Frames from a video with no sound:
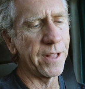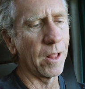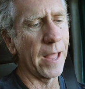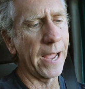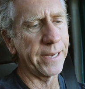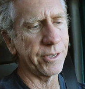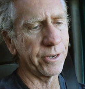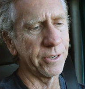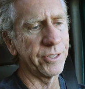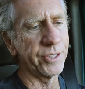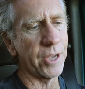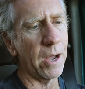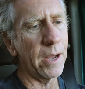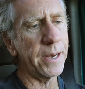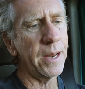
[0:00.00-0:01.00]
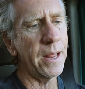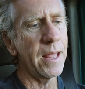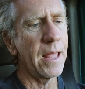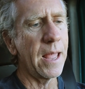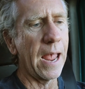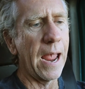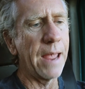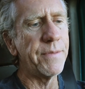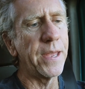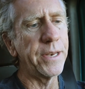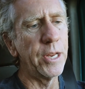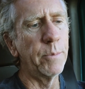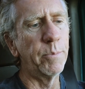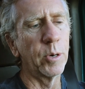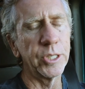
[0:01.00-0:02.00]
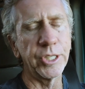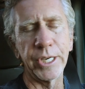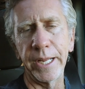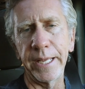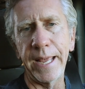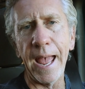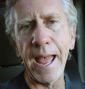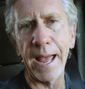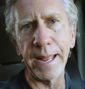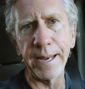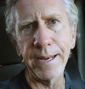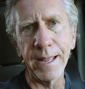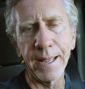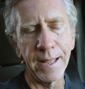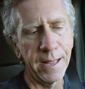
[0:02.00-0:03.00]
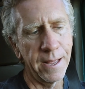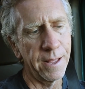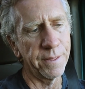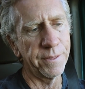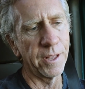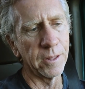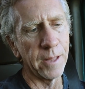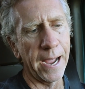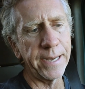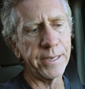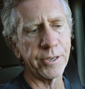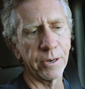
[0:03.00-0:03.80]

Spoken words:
the light turns on, and then you push it again, the light